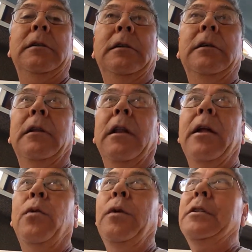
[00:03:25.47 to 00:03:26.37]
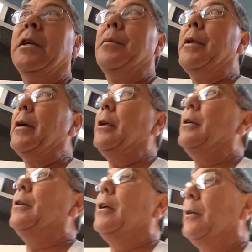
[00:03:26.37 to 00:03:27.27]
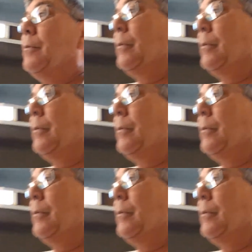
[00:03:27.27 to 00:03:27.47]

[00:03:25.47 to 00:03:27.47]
a lot of wood's coming out of here now.